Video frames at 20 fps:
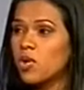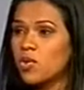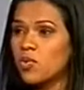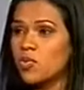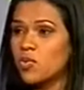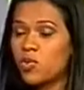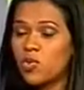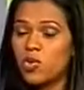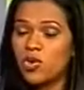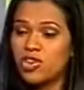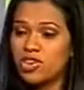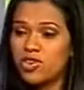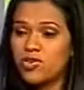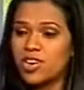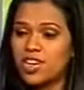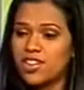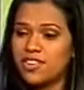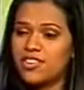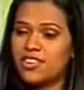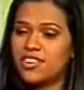who do you
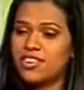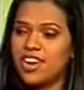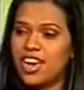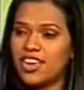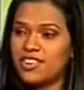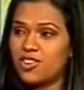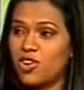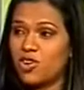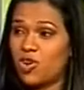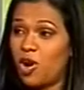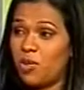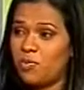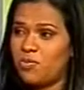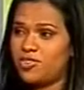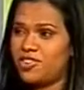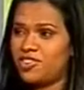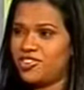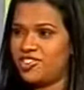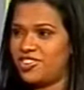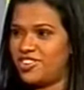consider as your
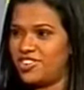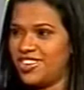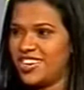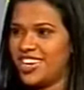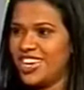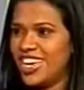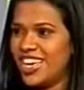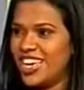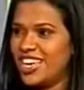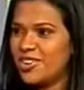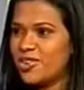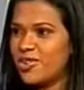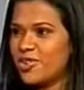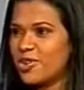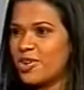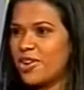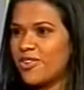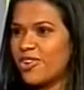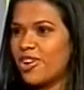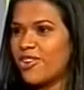competition?
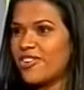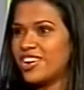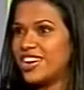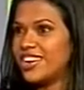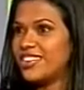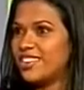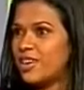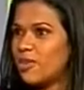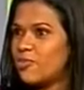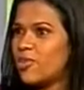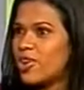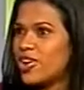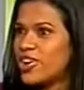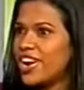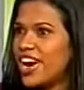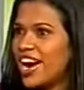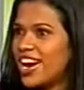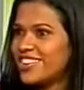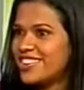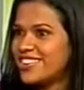You have a lot of
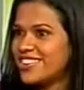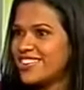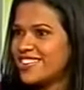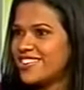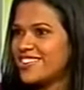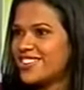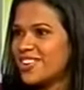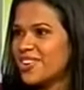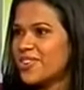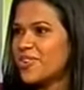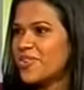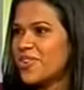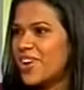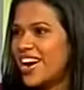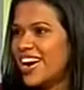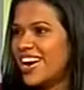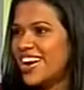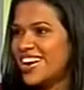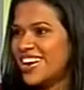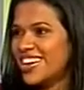contemporary artists who
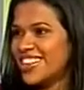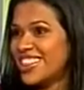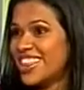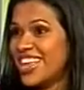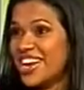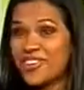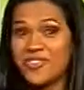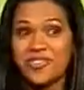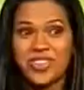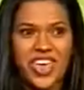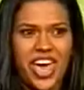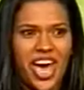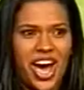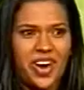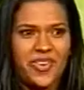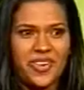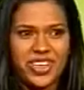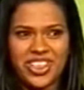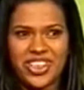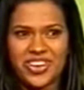are over
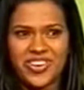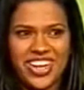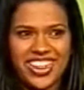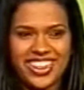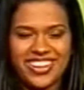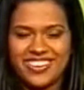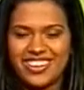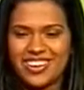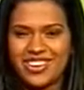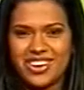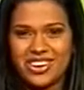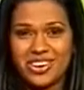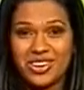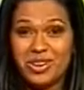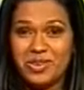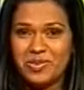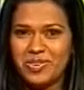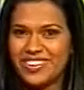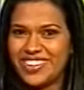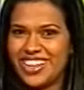there with you at this time.
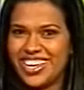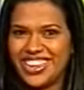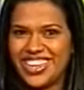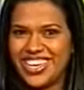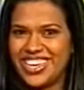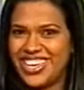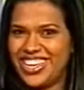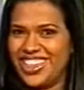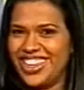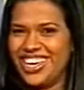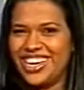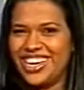No, he's like thinking like,